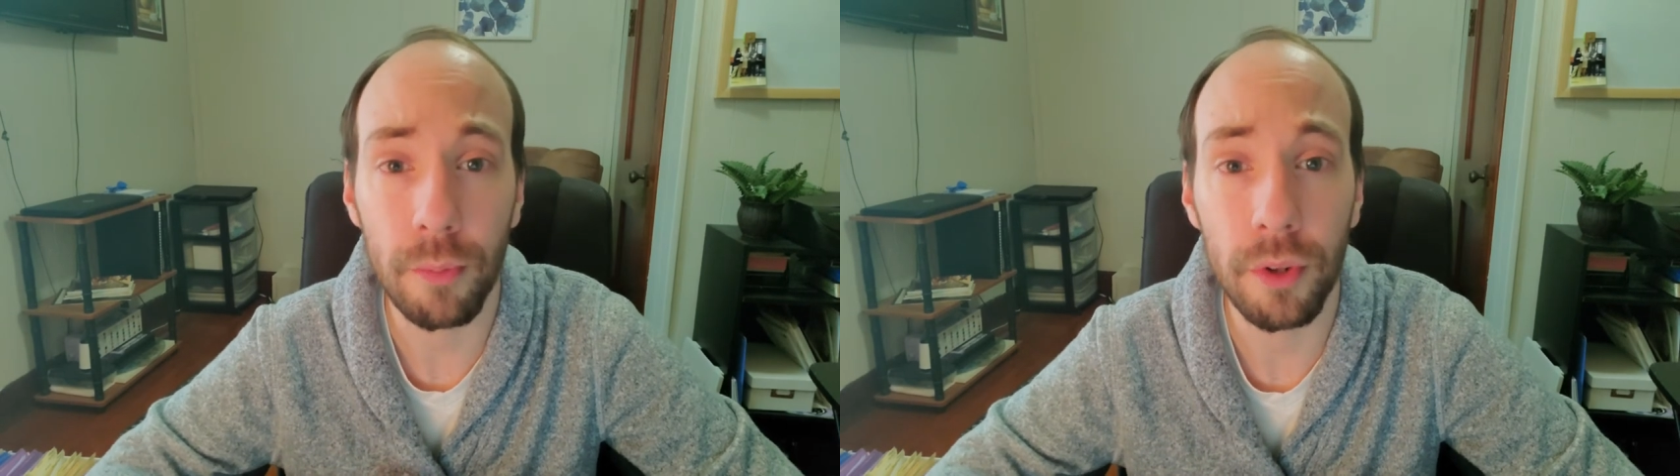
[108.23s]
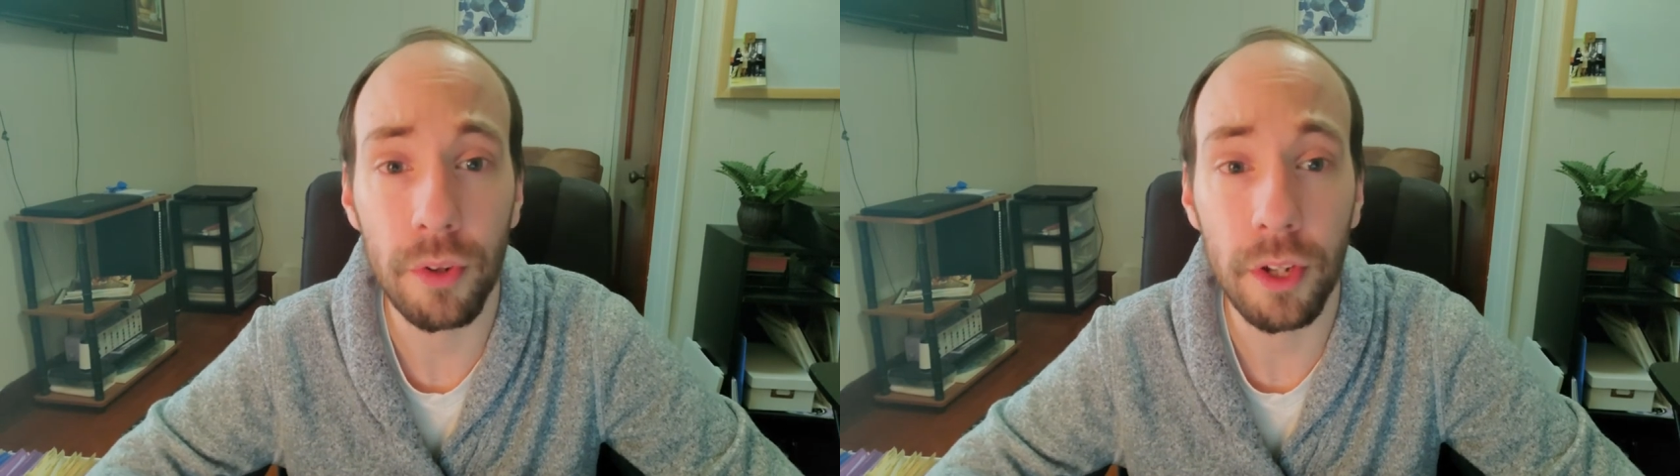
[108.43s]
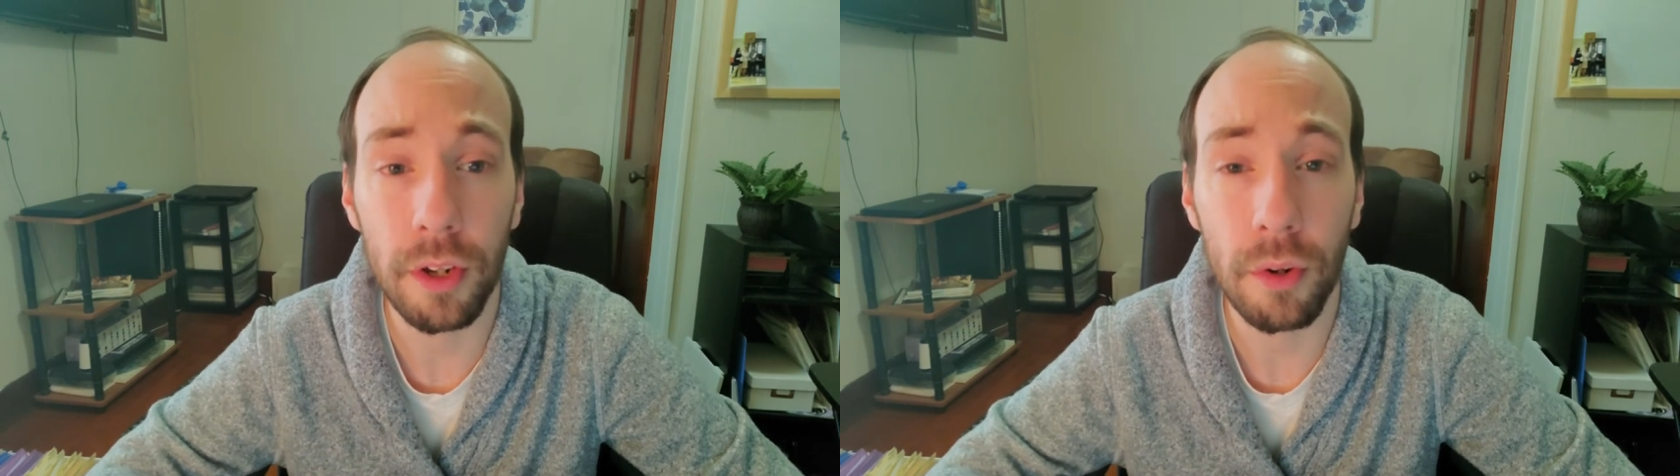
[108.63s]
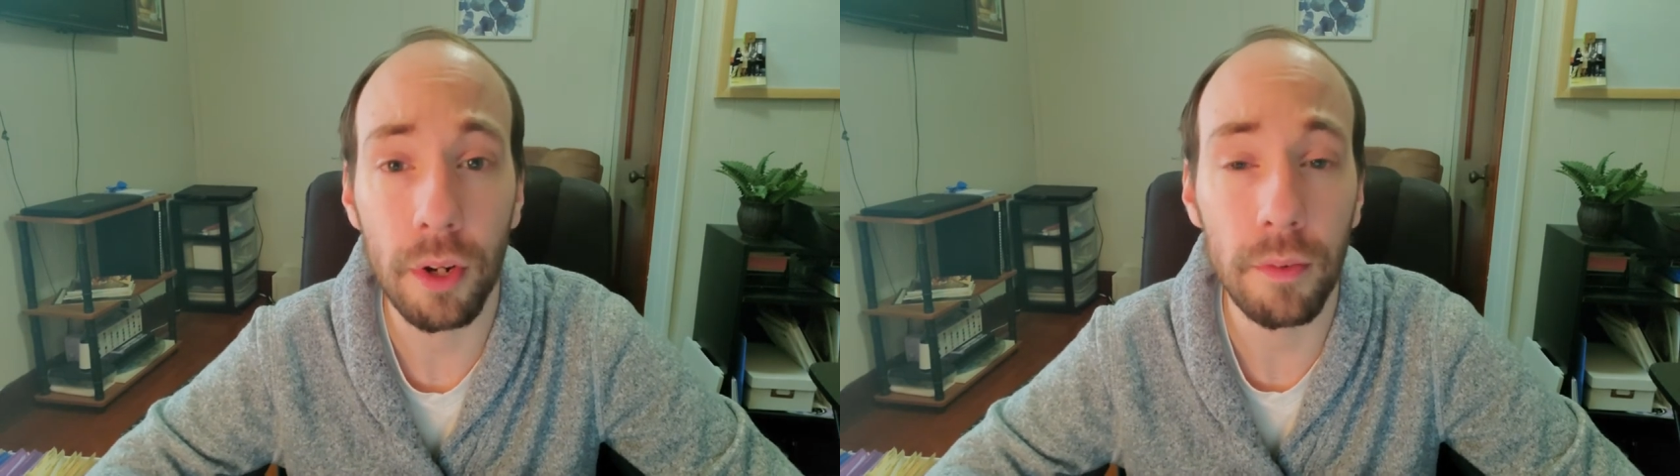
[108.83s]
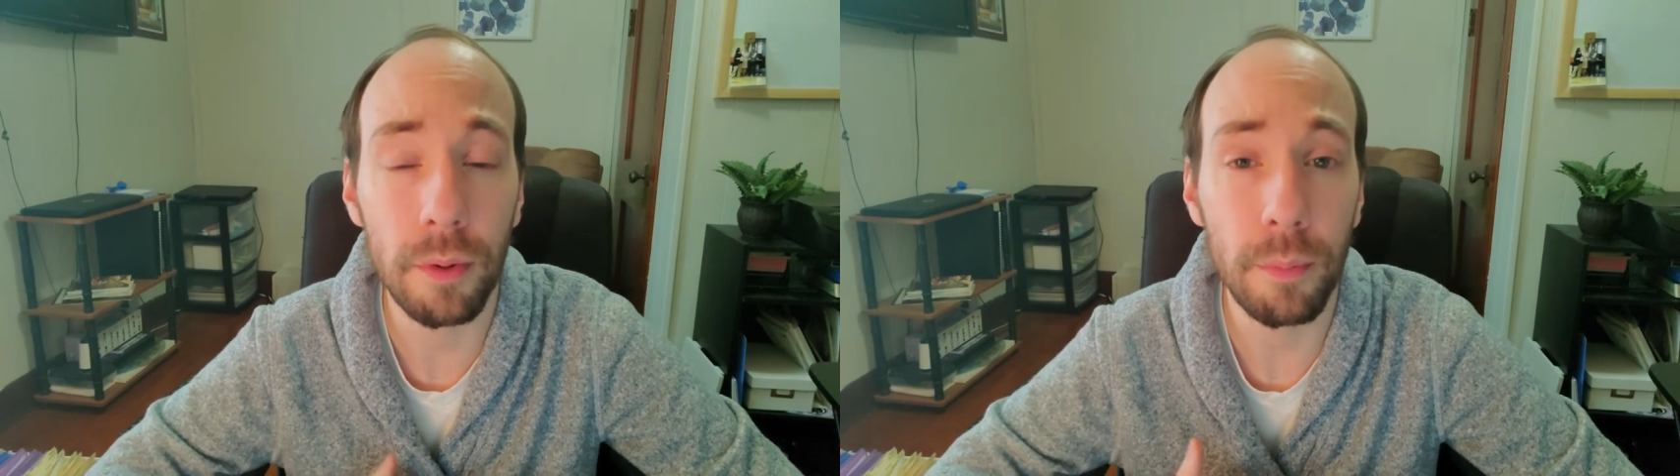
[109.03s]
music or
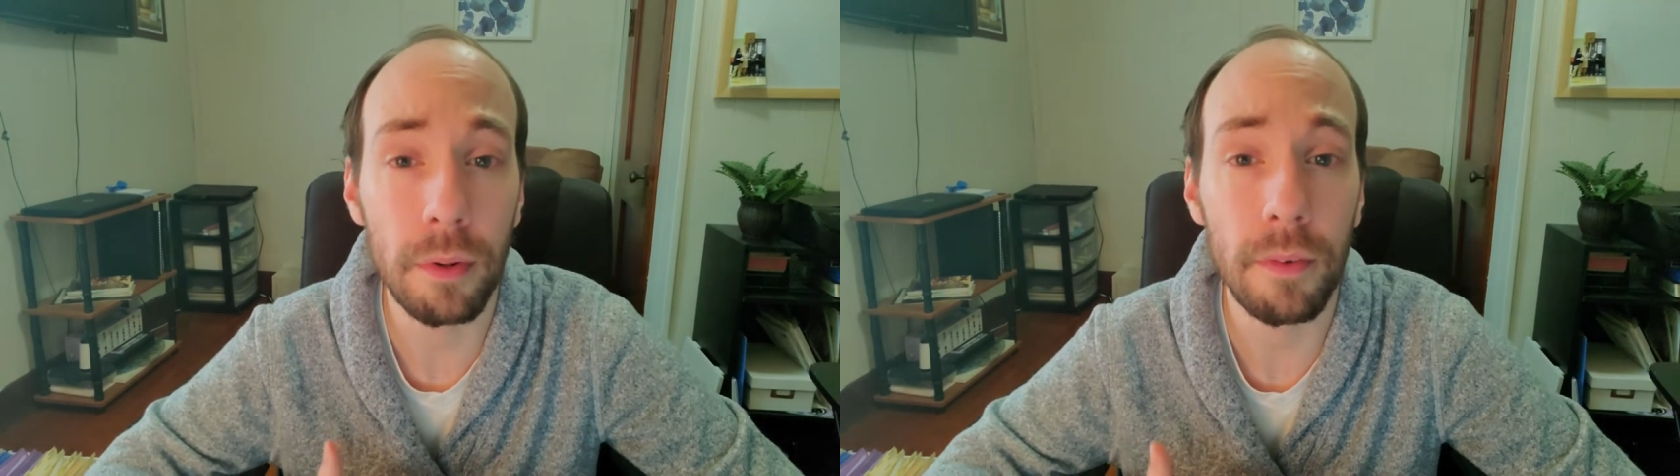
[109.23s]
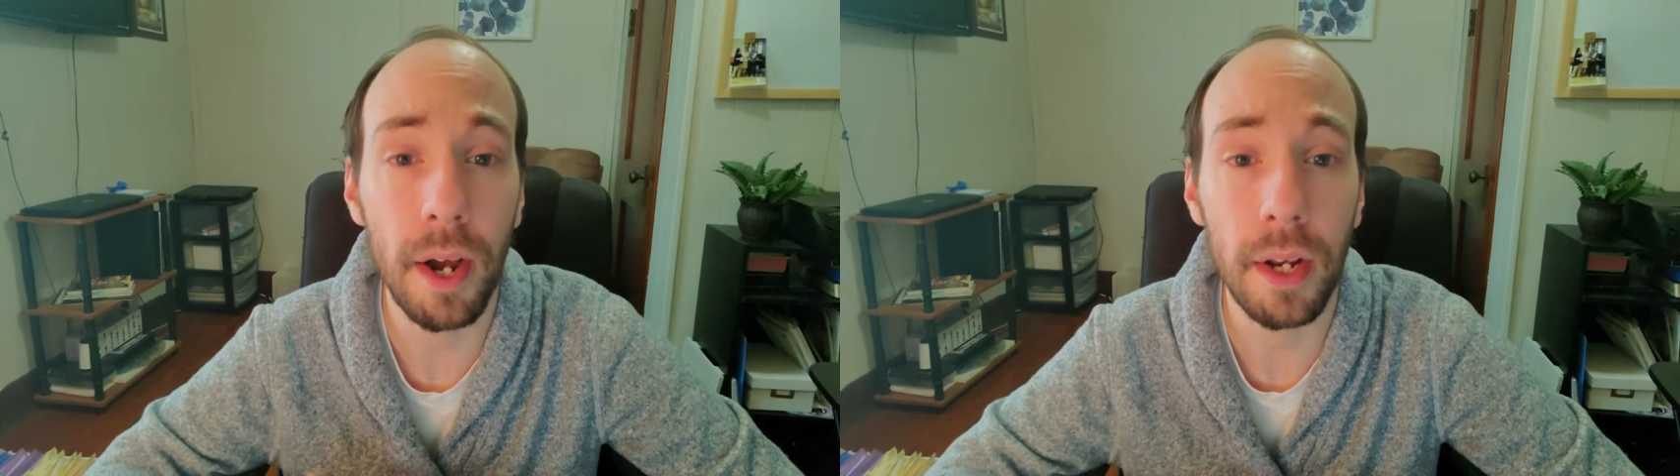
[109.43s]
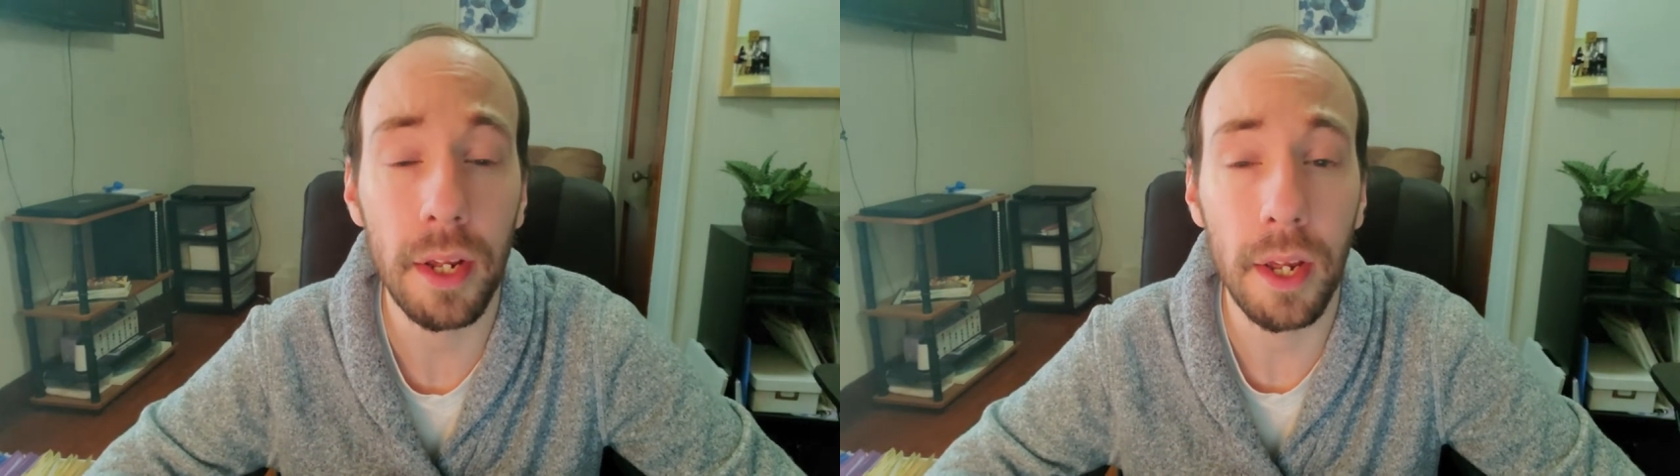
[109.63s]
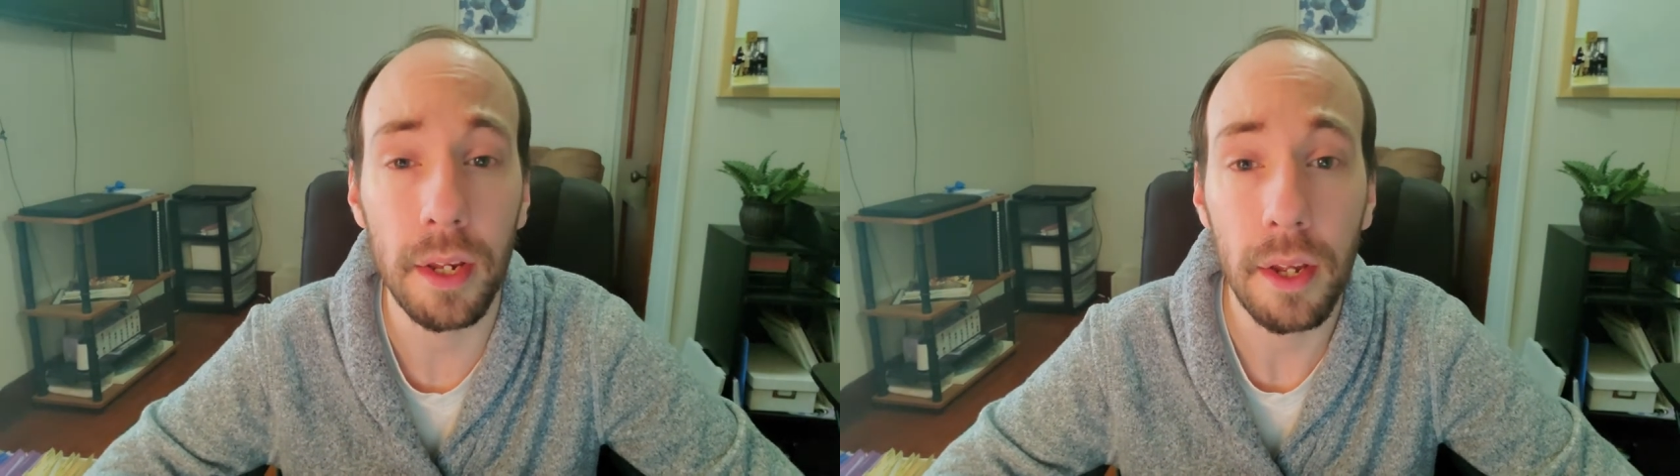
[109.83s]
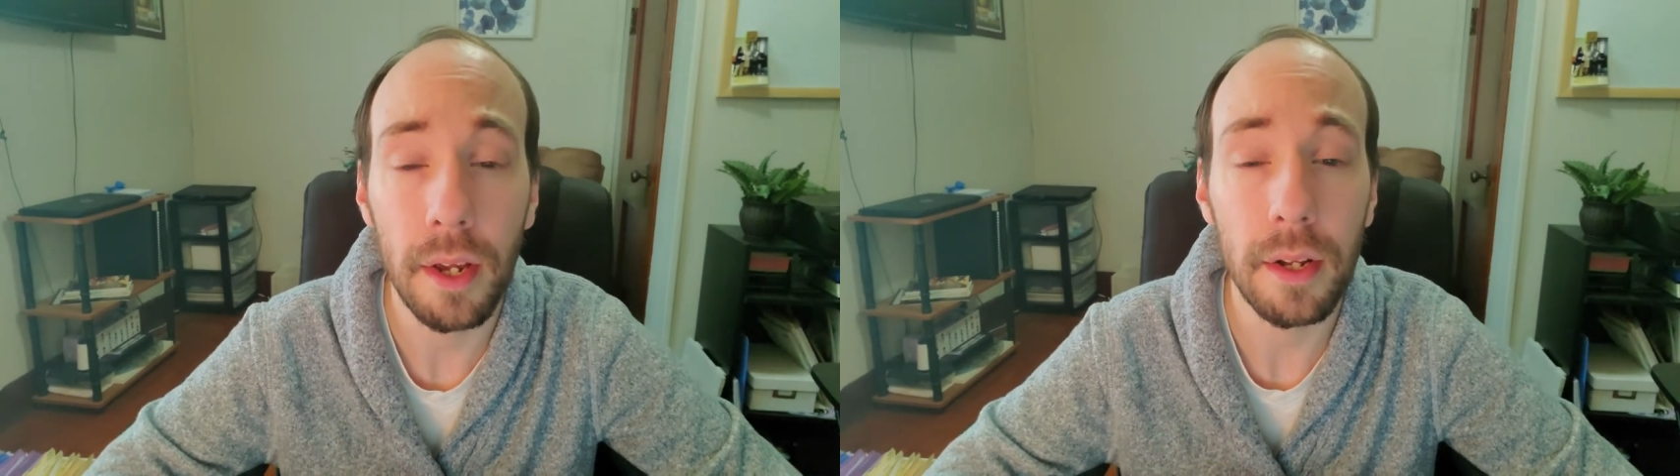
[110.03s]
even providing a